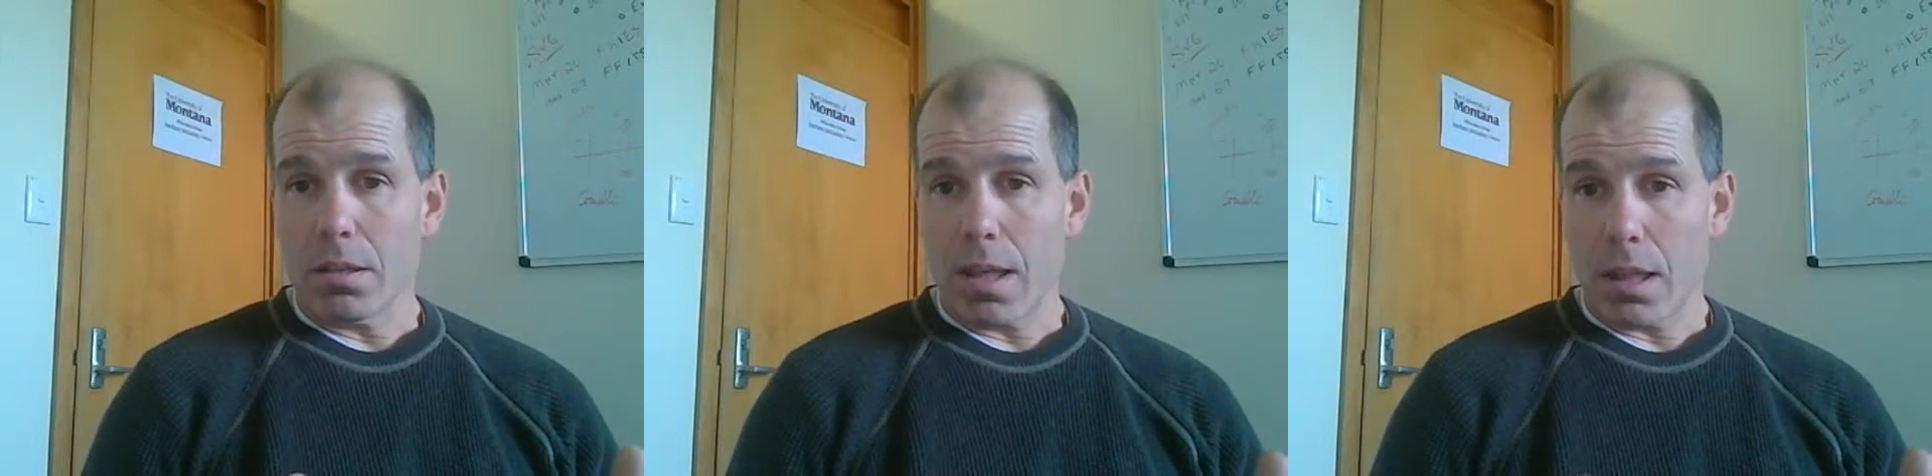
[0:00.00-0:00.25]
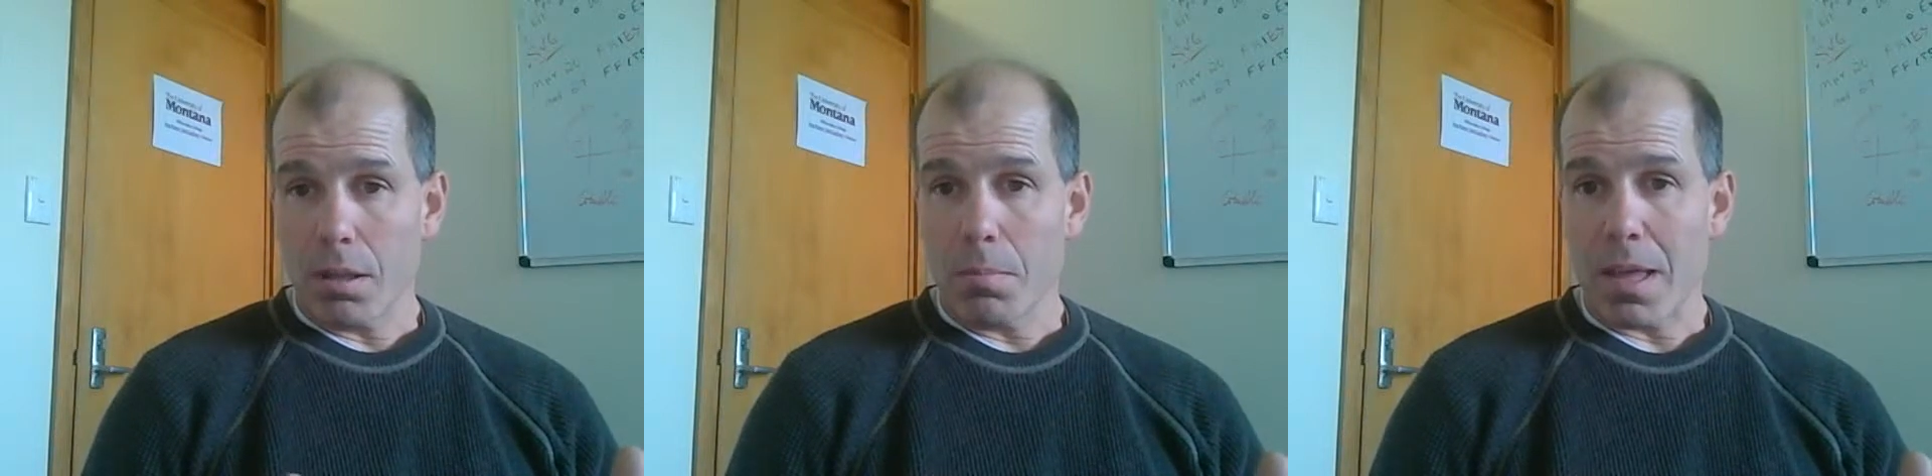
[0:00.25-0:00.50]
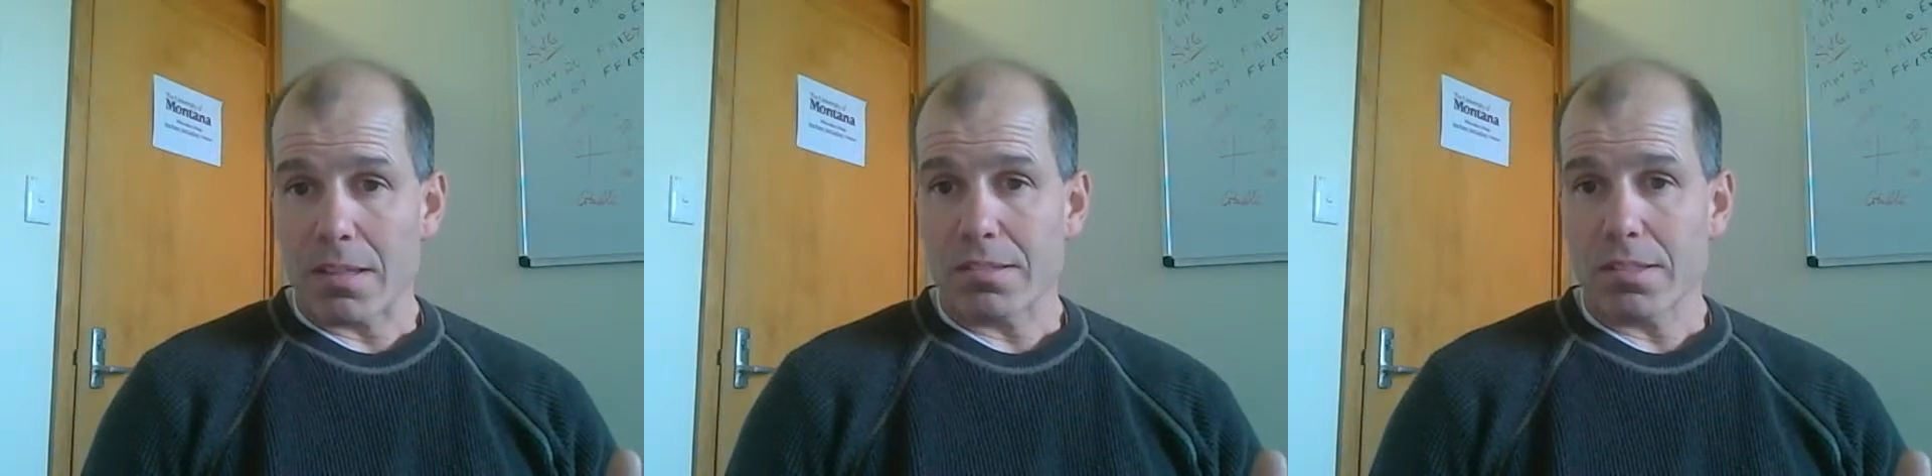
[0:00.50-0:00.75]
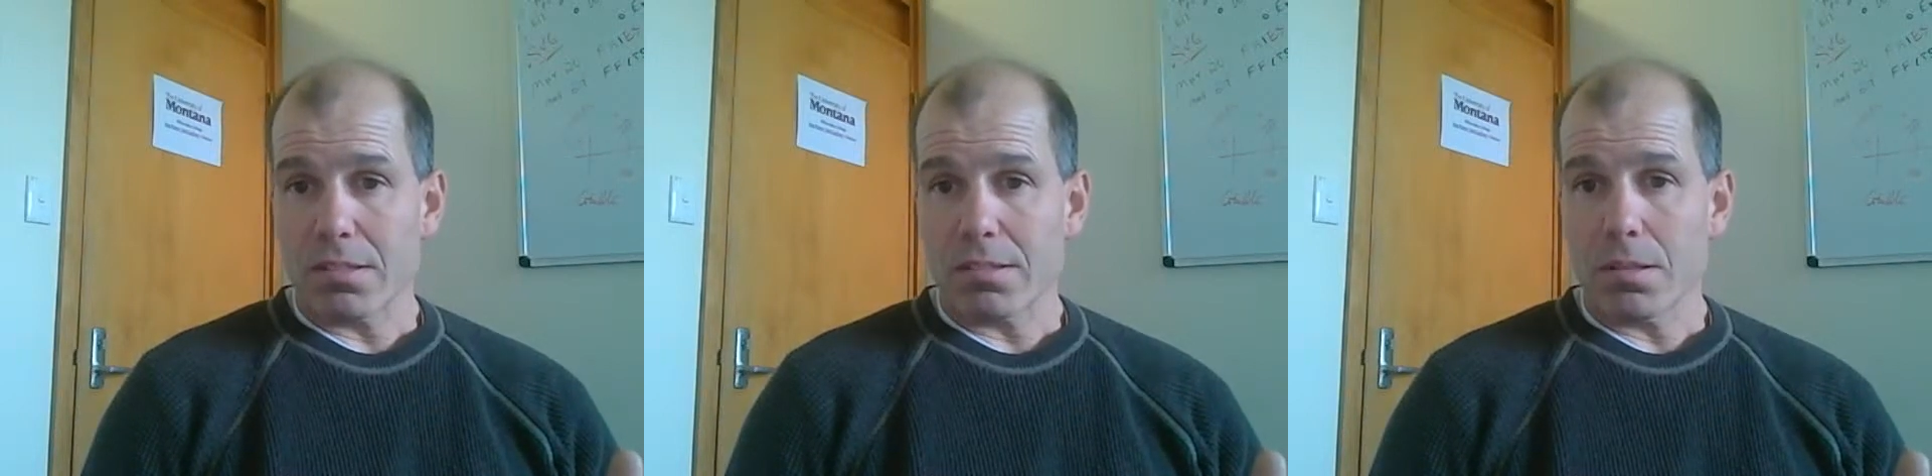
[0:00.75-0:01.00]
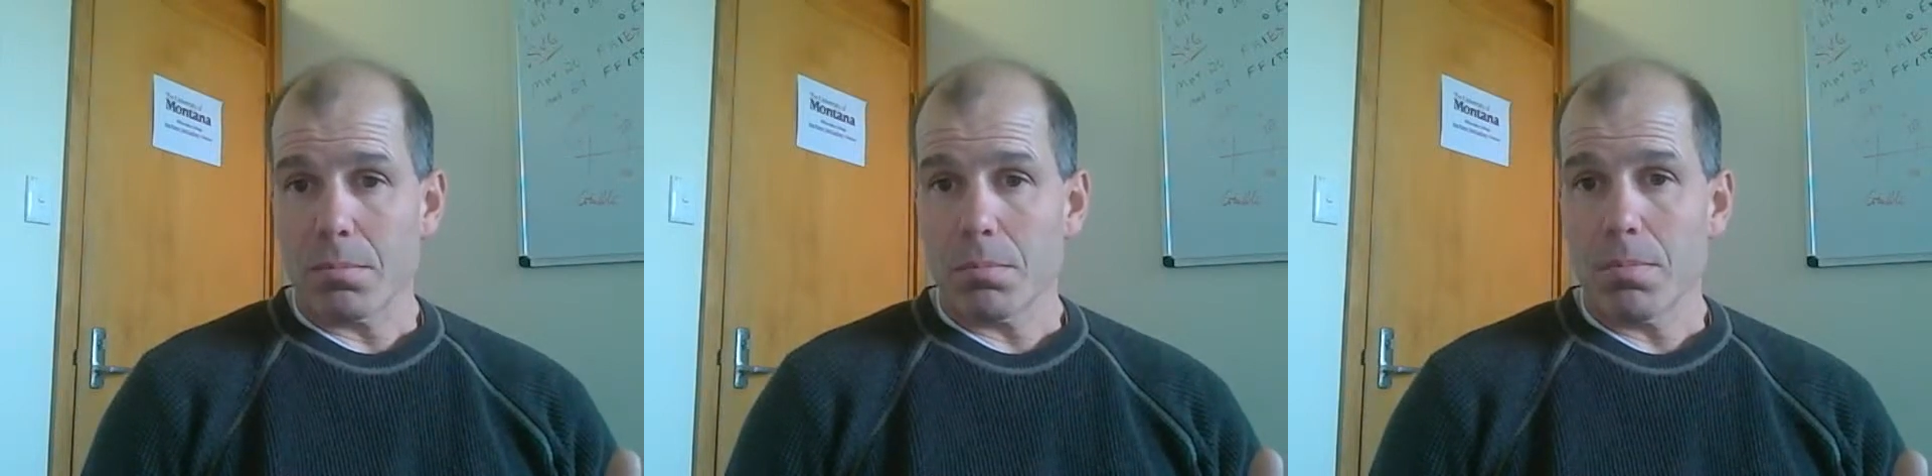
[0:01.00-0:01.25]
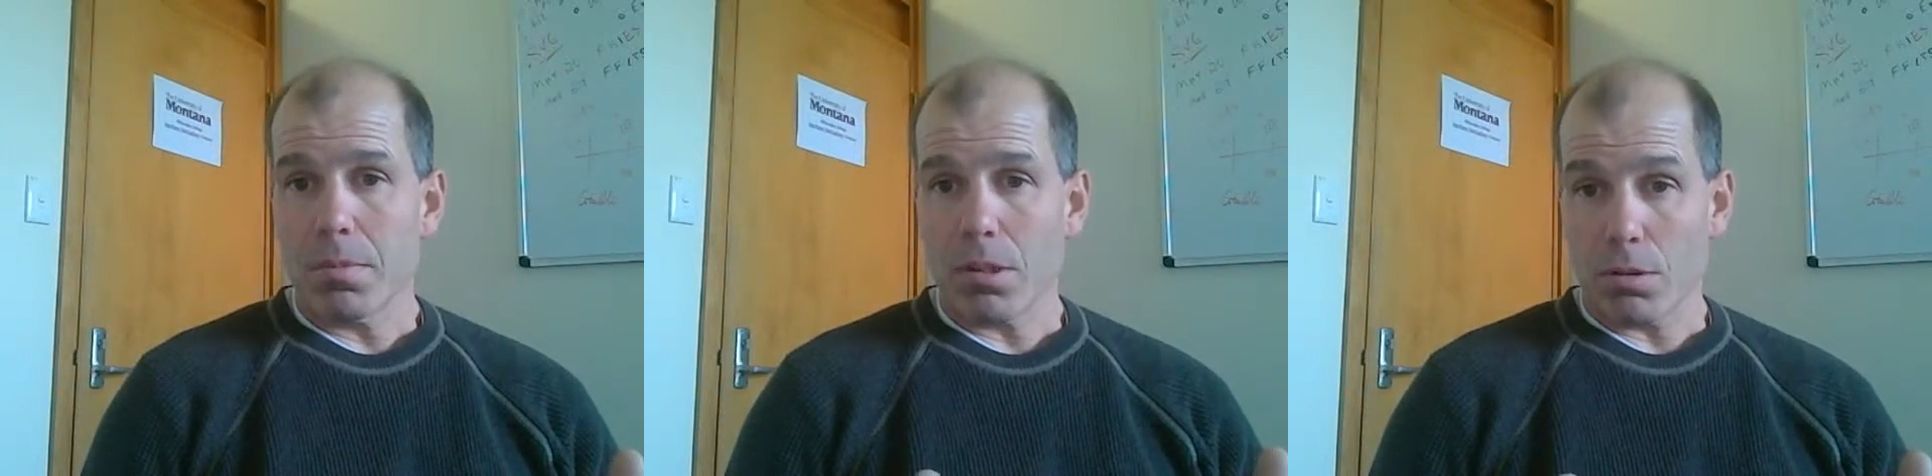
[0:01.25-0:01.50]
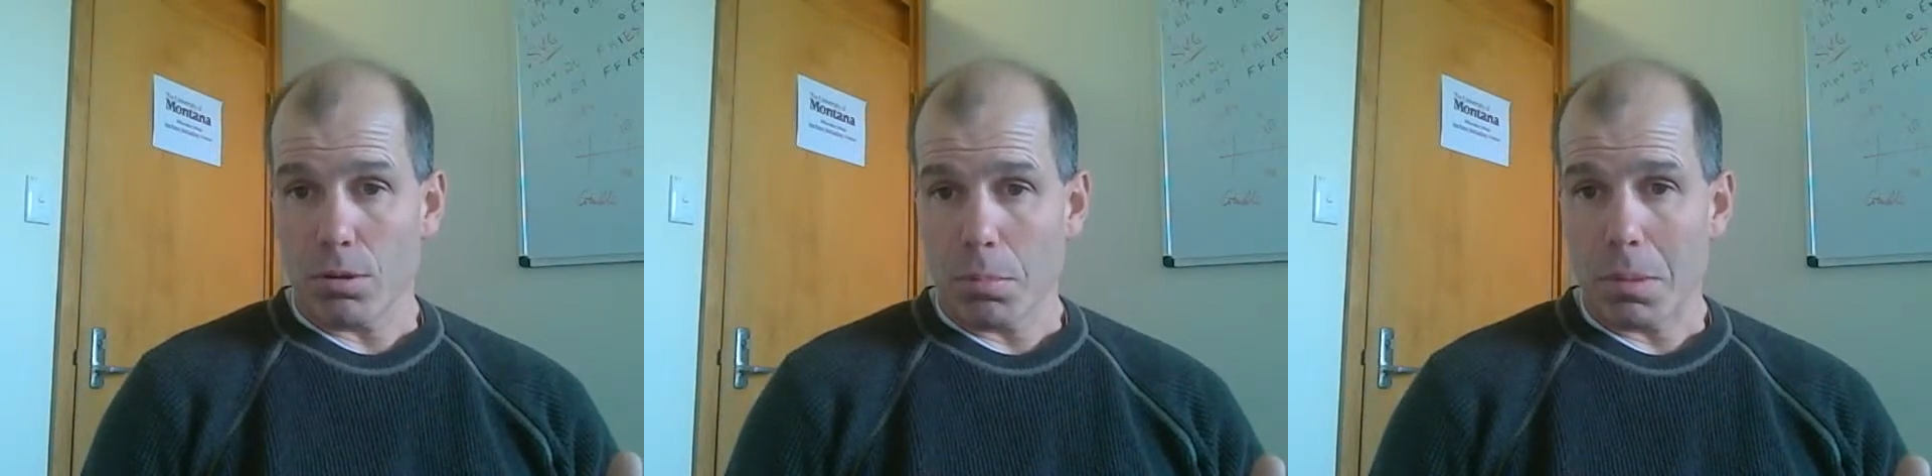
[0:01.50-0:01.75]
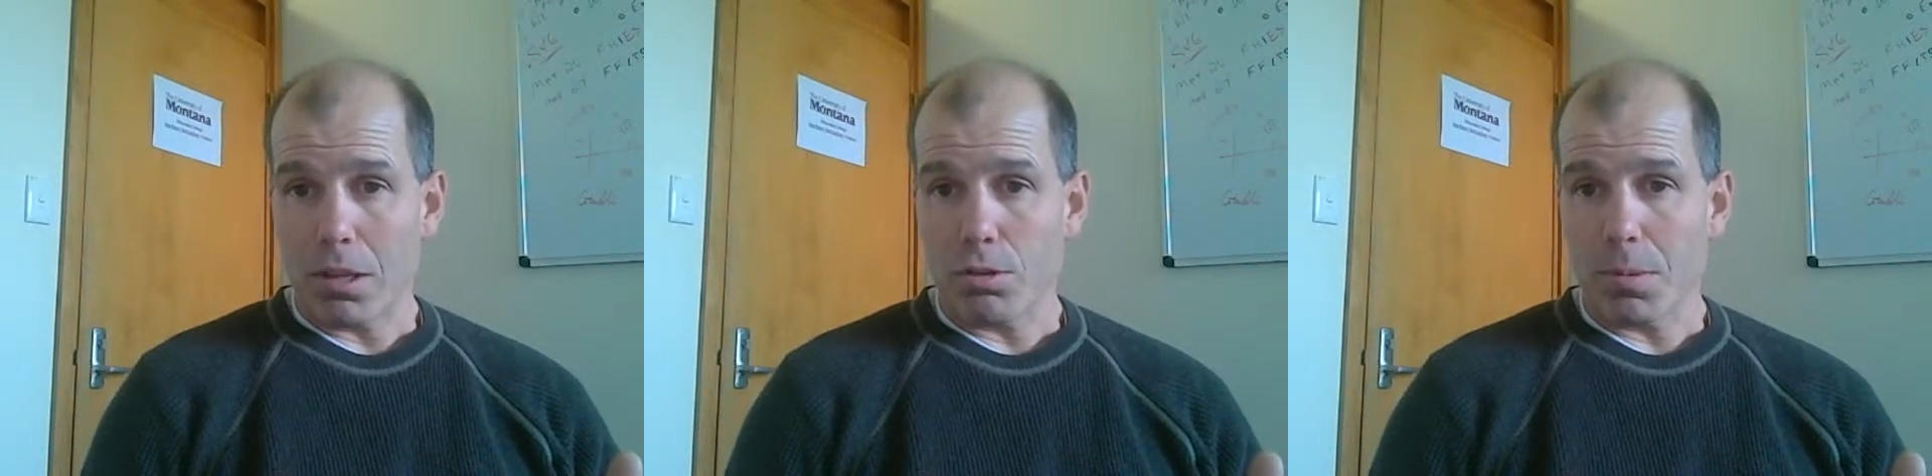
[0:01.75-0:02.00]
LMS system, the
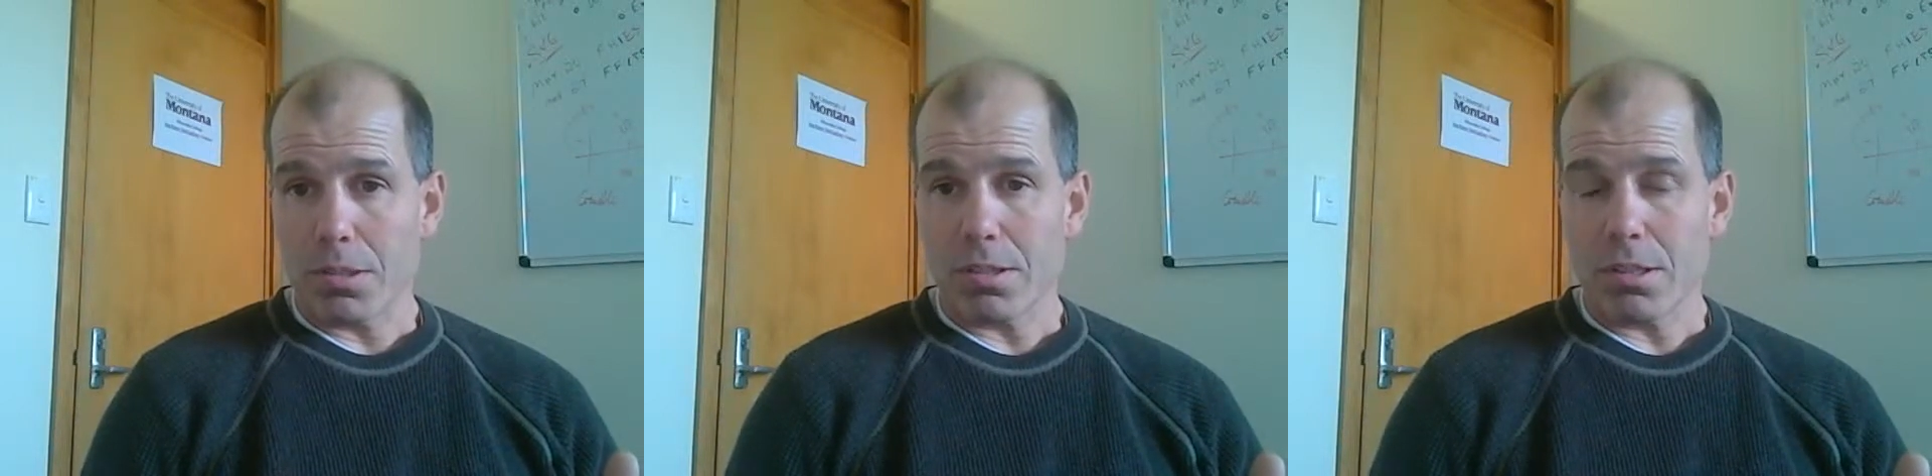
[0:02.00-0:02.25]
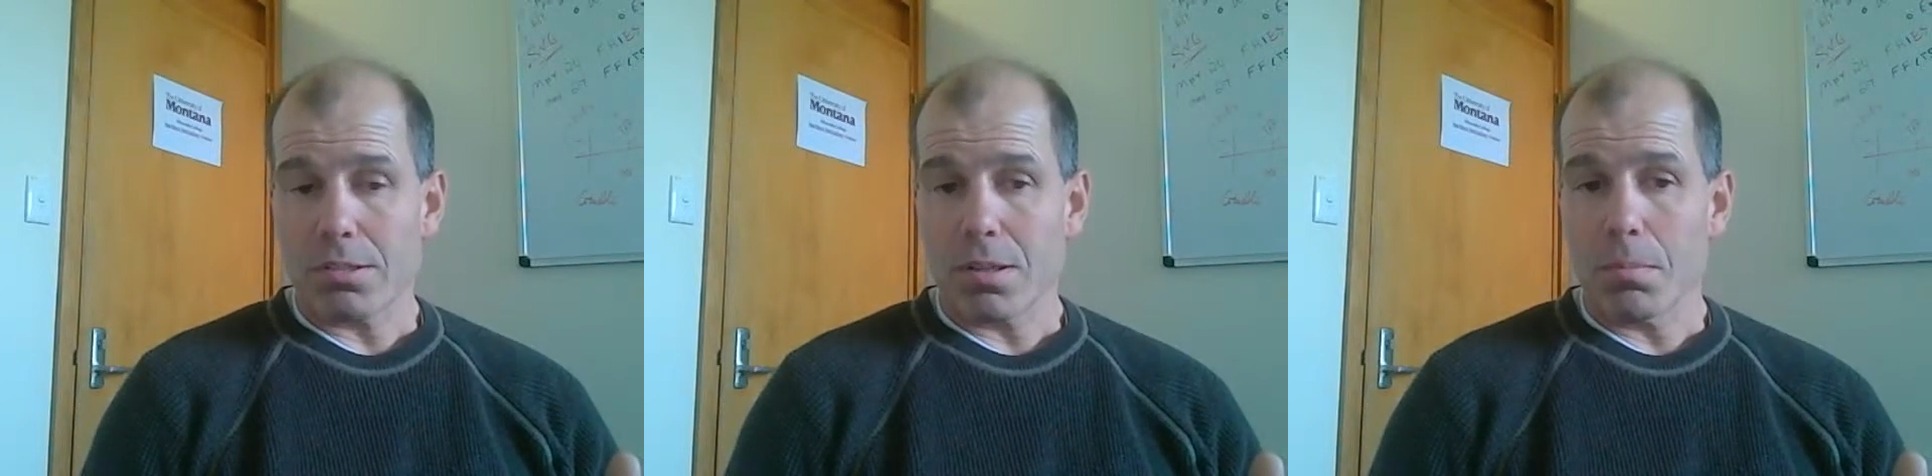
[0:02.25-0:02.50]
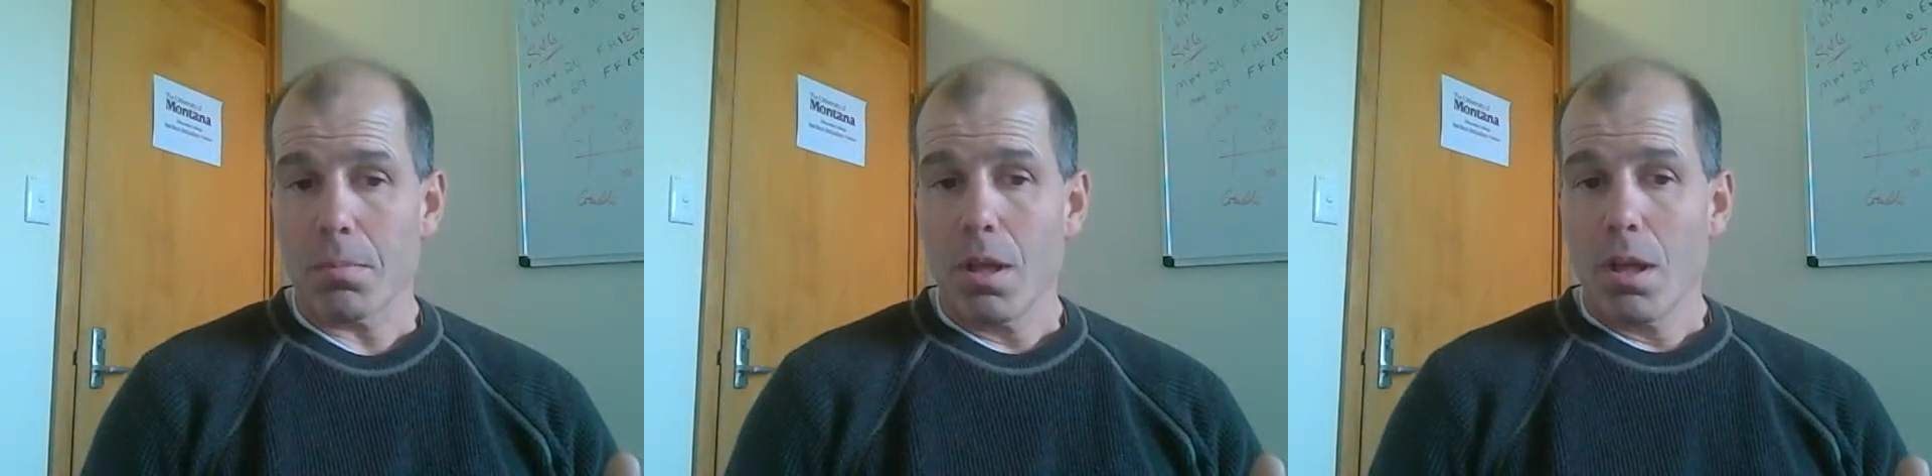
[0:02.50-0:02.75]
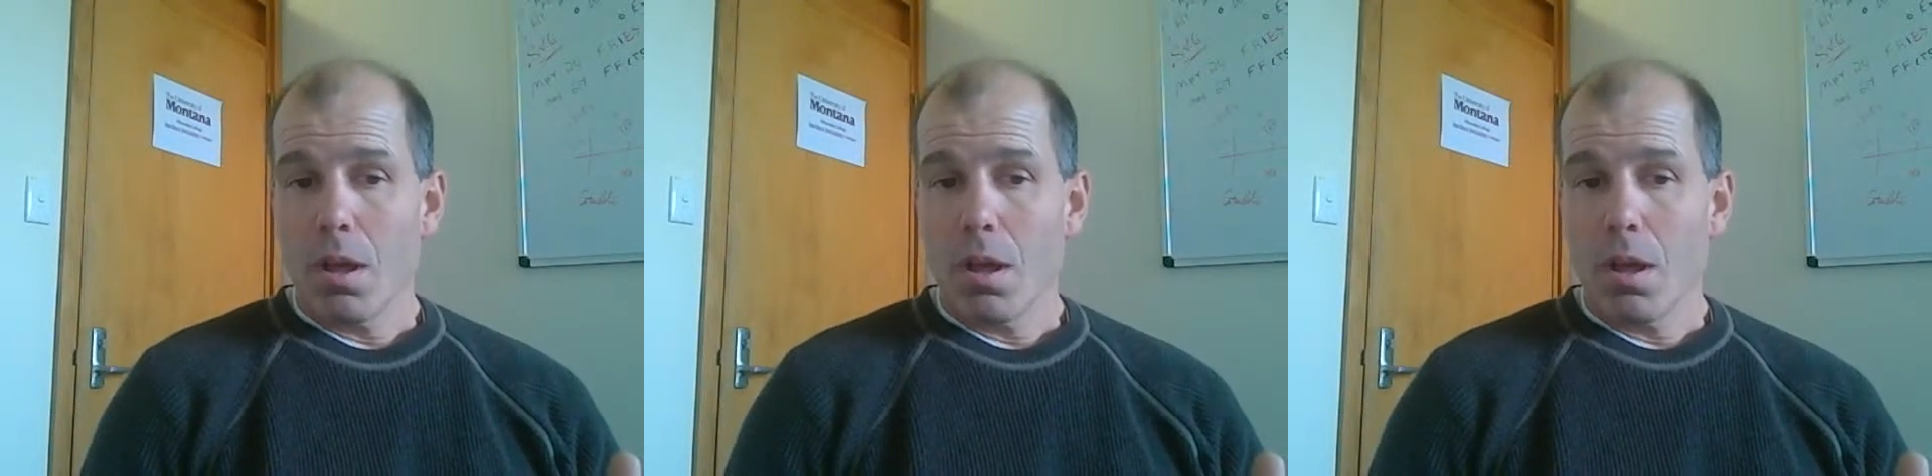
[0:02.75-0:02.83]
learning management system,